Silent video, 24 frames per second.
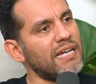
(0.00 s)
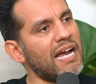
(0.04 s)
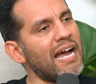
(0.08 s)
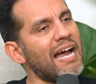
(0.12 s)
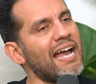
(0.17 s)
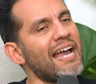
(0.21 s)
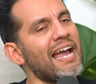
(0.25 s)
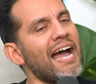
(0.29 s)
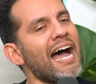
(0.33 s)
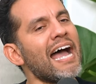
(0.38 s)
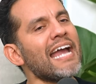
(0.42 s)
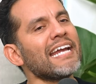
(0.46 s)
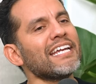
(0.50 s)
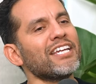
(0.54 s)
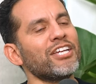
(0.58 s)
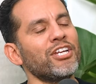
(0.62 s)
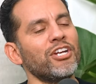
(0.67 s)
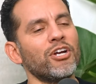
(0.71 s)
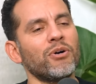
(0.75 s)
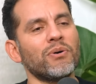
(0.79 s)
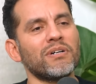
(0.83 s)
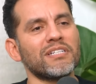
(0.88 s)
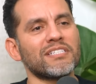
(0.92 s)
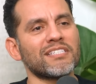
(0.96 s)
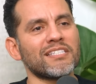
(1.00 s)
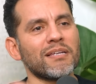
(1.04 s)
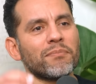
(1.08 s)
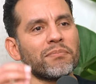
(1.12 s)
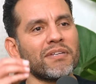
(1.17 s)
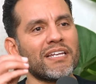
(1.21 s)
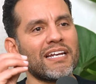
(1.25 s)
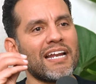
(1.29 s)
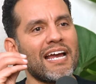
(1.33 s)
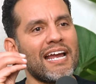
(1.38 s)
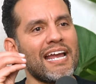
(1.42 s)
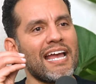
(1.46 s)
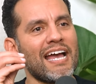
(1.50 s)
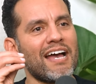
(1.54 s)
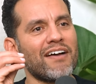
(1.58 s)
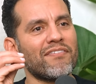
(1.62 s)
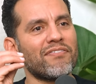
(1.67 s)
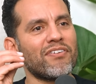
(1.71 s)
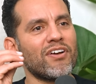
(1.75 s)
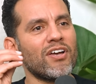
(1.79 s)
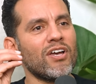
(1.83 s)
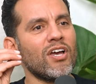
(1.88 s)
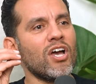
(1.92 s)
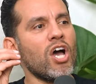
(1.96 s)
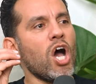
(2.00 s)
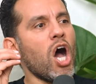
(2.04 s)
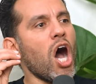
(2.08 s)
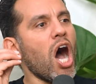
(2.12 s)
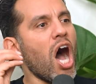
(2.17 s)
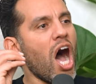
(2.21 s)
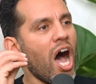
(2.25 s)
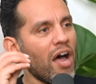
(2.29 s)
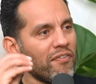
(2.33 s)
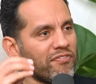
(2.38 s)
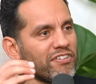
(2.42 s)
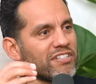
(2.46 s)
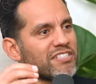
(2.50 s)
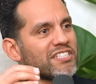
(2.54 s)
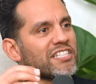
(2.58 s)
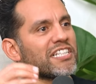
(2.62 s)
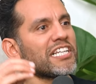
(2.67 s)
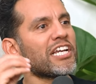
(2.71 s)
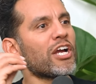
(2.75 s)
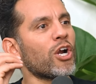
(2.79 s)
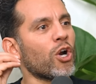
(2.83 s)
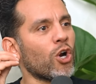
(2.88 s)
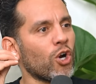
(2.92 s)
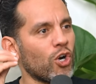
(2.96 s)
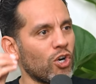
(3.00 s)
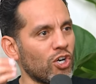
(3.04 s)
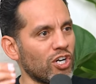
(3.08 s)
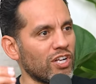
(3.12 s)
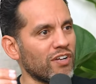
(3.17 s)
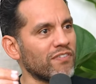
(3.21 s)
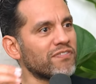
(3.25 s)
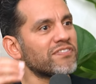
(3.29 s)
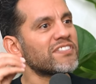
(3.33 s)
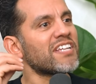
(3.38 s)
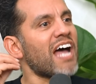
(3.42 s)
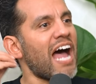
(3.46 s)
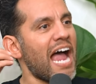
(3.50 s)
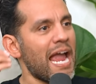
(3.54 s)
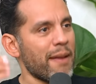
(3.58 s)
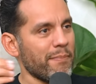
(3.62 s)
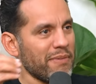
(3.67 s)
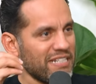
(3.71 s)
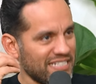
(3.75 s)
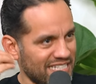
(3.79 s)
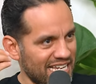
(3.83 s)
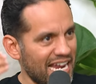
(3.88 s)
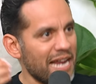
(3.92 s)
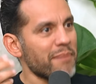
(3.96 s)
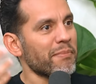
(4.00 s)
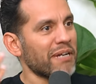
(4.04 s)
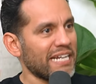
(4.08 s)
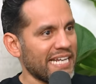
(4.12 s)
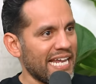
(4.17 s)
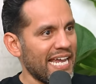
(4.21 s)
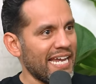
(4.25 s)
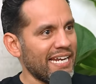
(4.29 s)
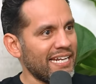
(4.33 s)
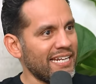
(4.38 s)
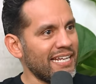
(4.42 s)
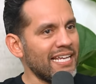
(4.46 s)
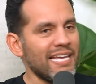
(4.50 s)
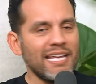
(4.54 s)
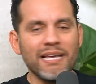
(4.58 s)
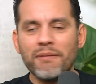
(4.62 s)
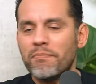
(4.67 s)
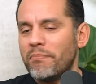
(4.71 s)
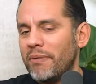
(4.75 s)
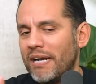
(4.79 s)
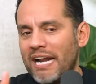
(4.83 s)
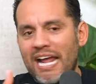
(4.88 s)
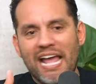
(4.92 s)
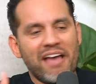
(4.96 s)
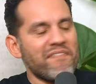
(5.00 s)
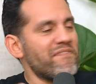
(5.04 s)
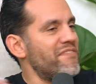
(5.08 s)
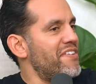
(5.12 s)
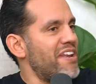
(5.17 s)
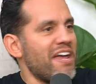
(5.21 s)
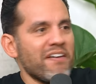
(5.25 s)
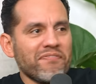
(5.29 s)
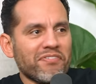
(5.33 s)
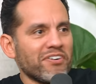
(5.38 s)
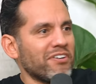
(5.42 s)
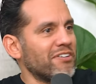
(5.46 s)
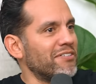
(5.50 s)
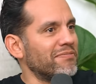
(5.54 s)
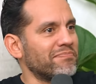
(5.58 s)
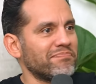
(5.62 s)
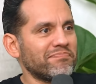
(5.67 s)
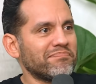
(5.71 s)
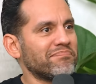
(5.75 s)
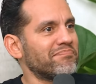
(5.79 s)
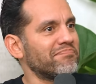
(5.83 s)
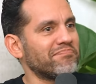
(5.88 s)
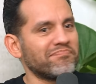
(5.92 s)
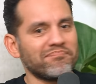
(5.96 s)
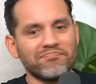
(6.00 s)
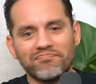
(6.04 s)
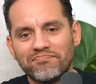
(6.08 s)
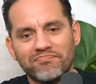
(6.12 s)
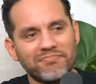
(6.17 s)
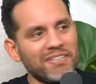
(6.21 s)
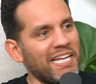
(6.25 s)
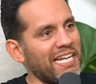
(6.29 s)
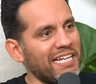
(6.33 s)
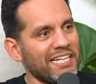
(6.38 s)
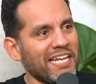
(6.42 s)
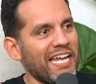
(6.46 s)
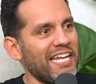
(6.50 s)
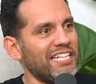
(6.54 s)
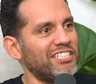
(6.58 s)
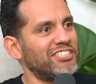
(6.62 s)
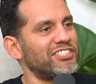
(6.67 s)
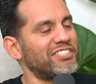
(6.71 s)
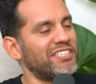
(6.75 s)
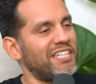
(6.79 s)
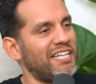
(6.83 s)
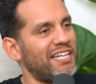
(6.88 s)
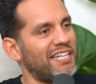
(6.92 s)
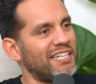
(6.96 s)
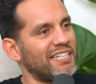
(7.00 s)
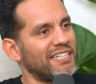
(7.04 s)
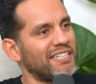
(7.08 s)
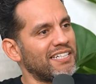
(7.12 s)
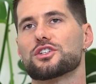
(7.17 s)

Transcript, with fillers: I, I, you know, it's something I have obviously heard of time and time again. Yeah, yeah. But I have never okay engaged. Yeah.